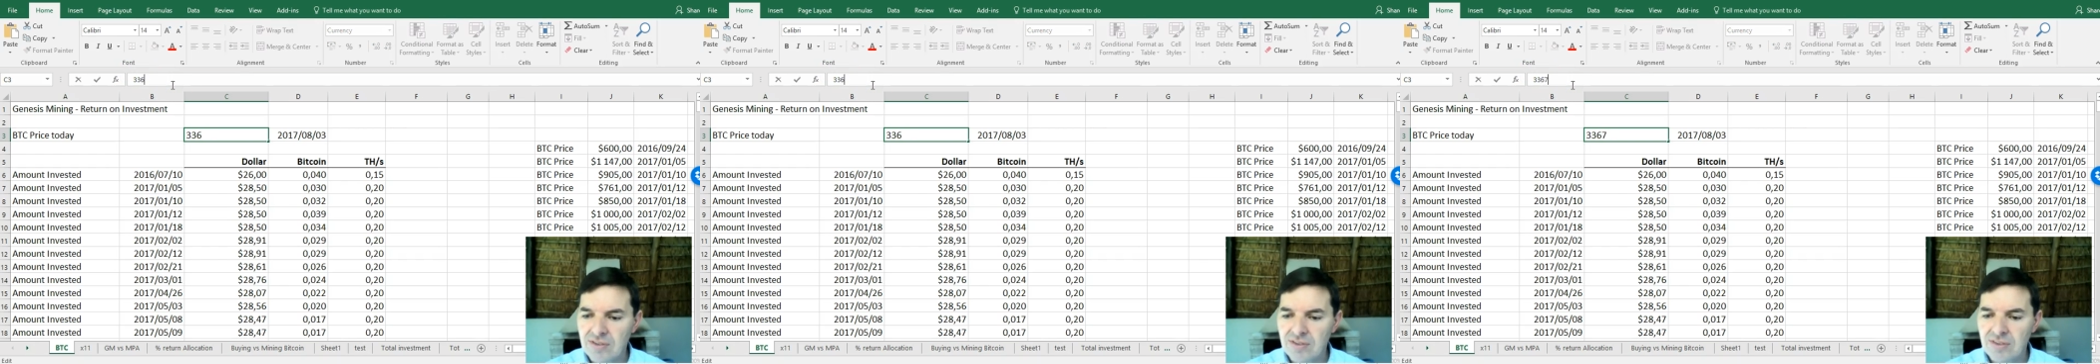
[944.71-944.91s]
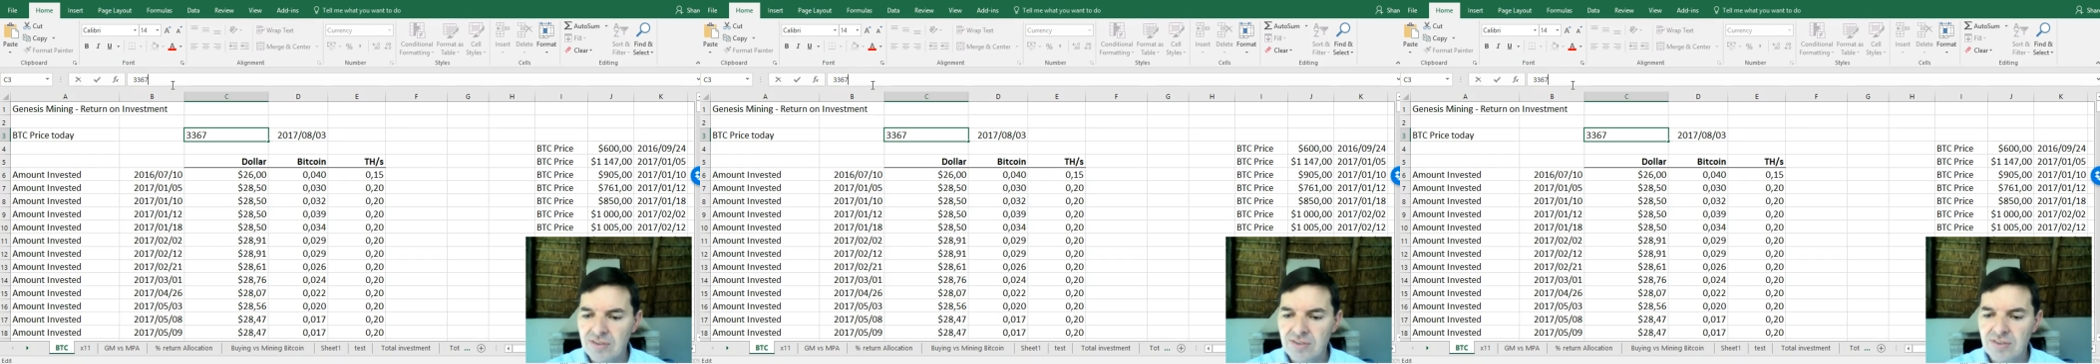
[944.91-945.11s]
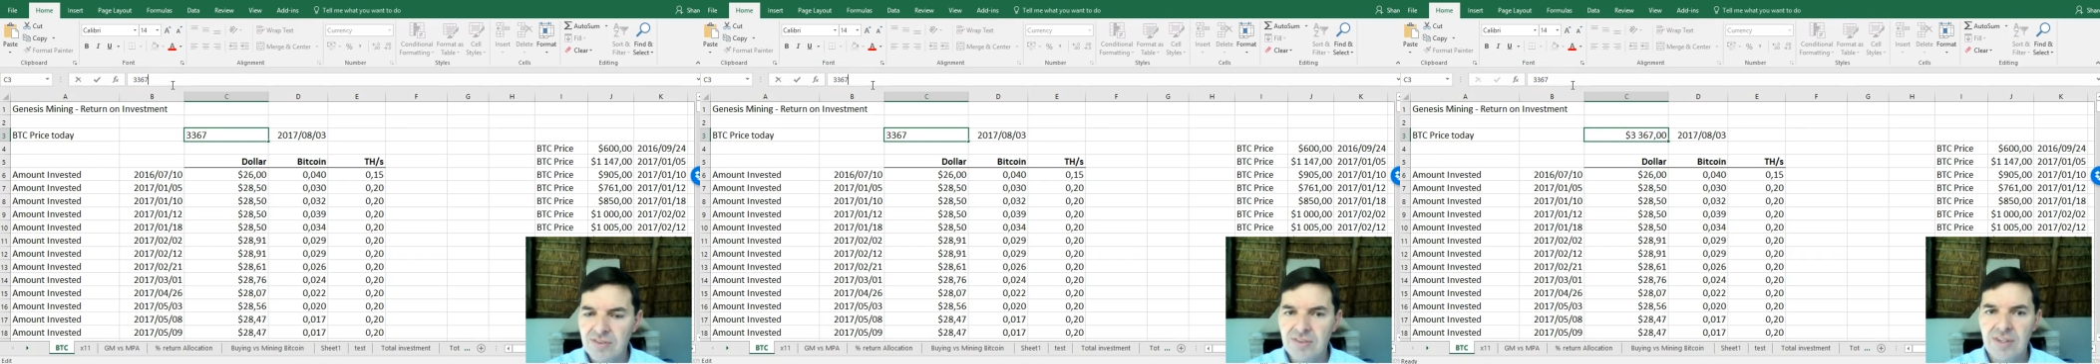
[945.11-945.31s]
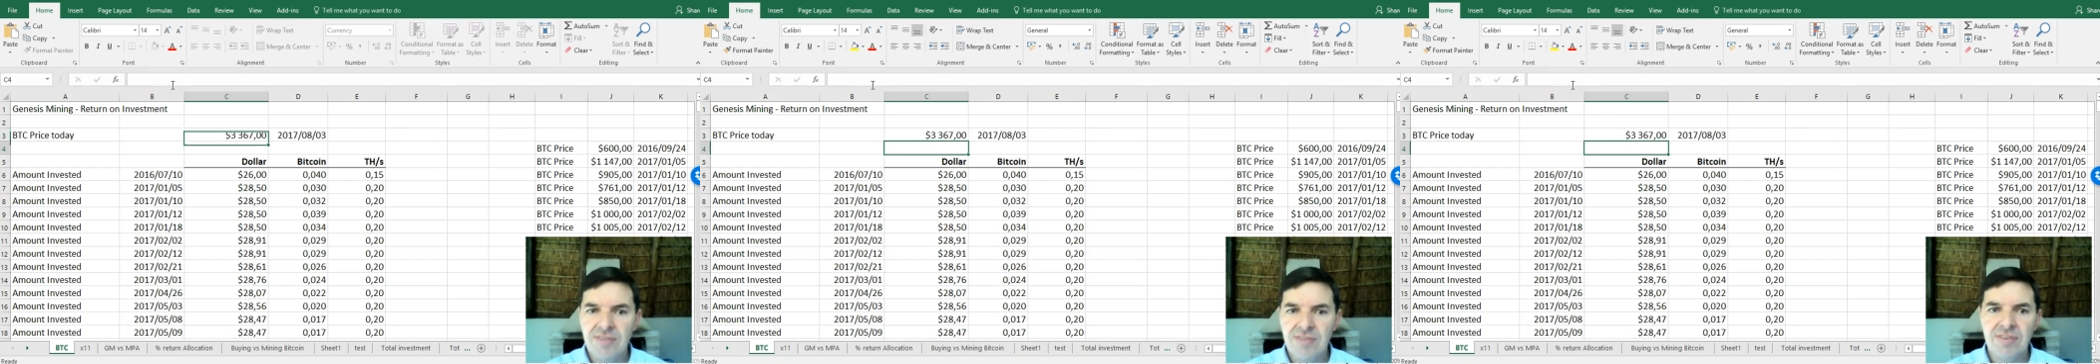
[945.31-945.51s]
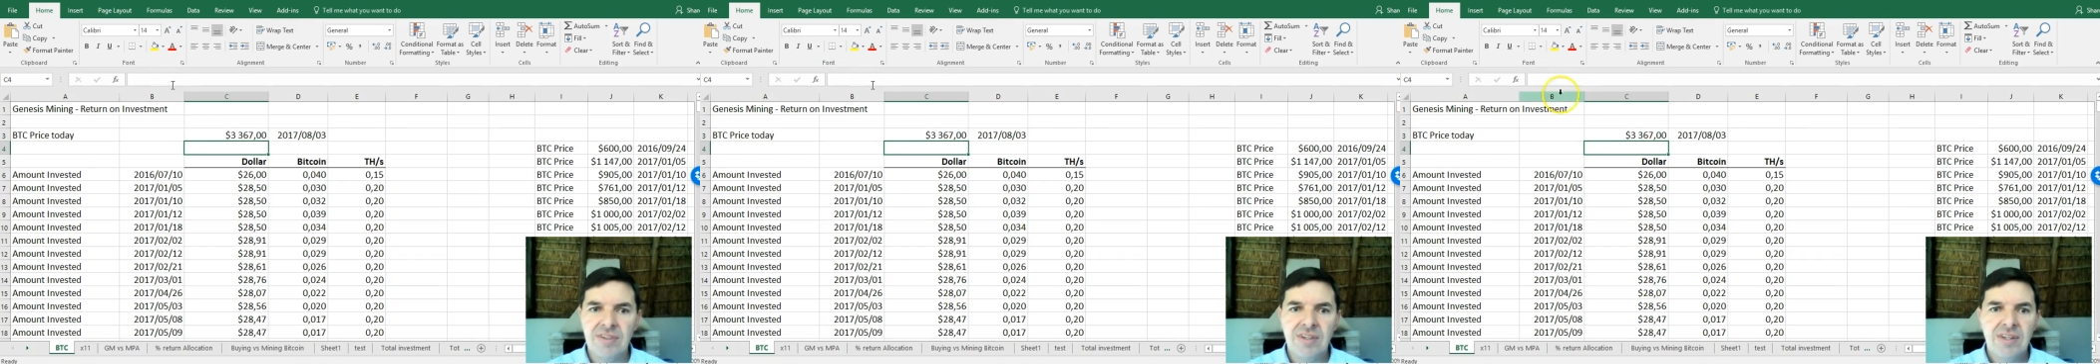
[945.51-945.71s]

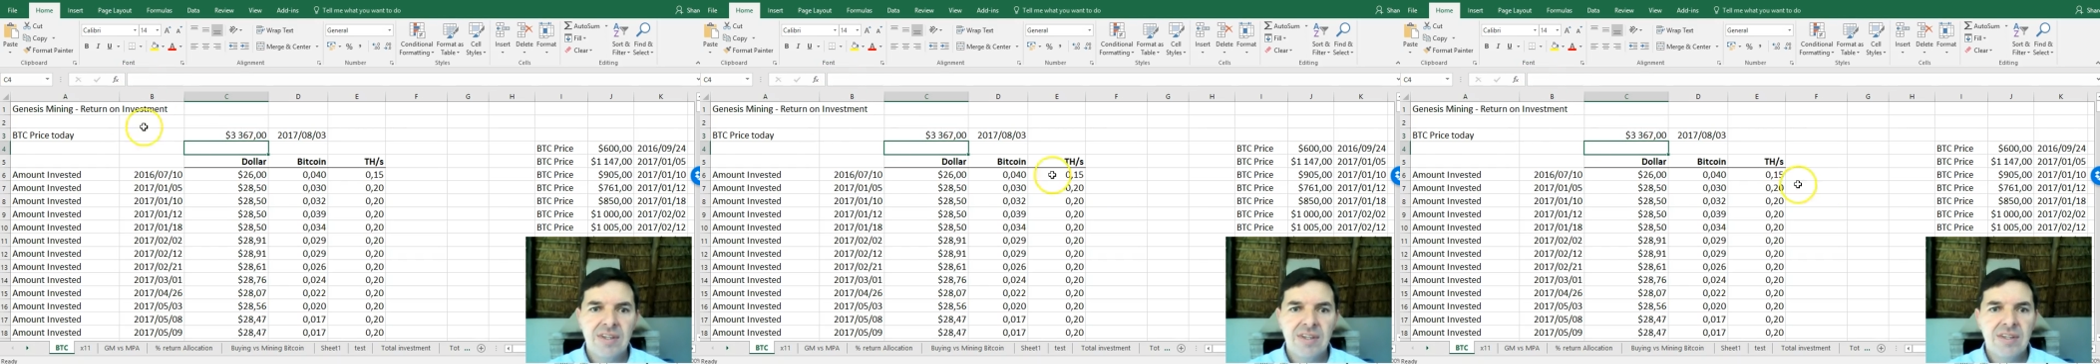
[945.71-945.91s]
67,